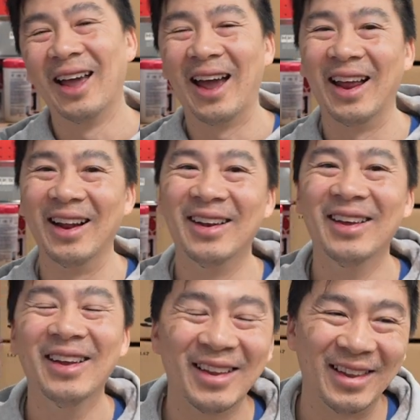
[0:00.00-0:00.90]
and
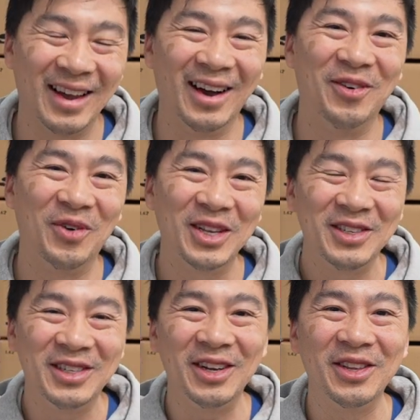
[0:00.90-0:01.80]
yeah, what
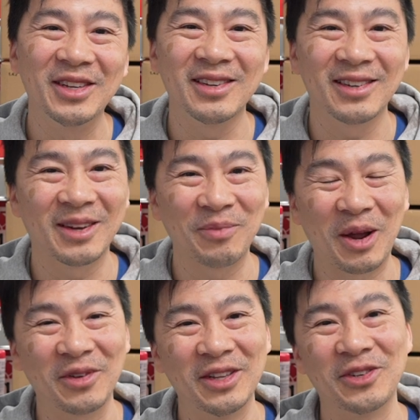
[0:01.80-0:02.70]
you see on this,
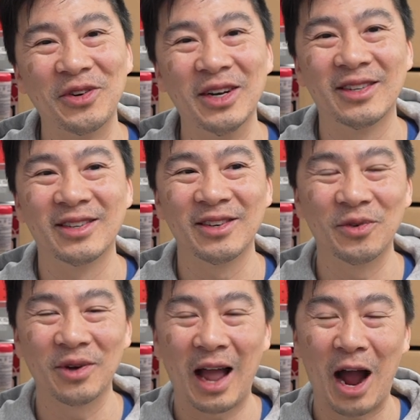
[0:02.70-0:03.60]
sometimes on the screen is
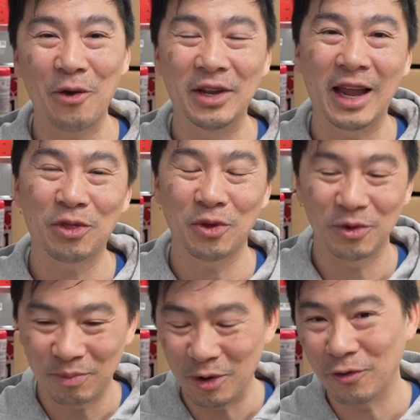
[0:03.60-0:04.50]
how you get
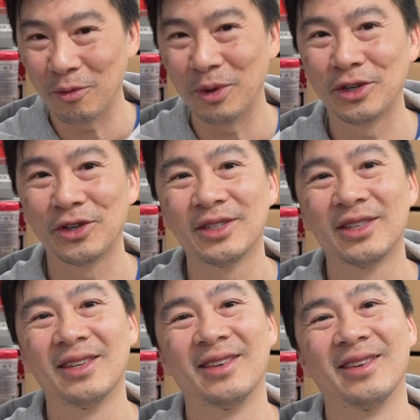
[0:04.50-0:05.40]
those beautiful pictures.
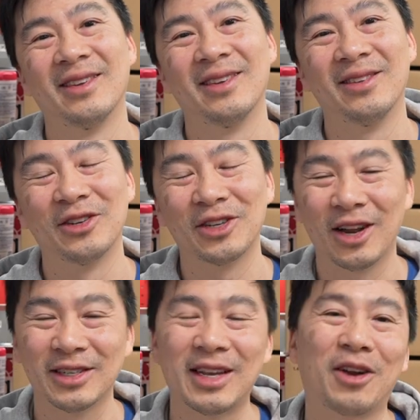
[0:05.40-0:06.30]
There's a
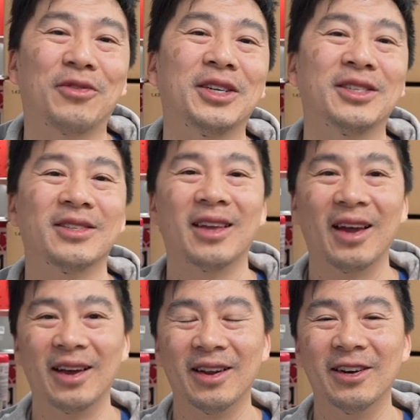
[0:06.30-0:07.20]
lot of sacrifices.
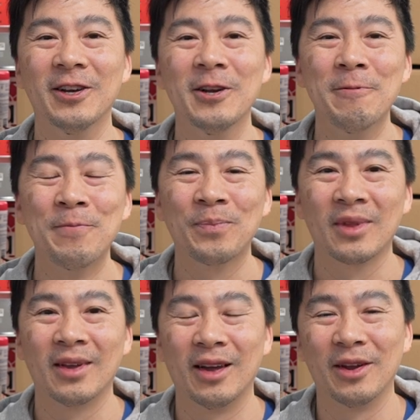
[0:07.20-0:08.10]
And
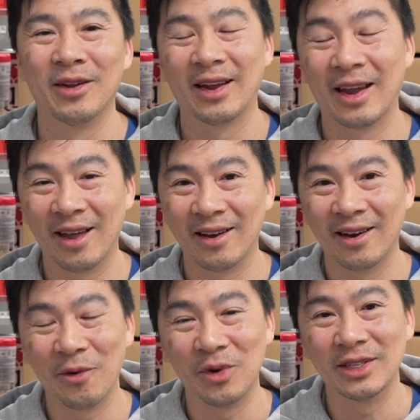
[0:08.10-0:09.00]
uh, again, I want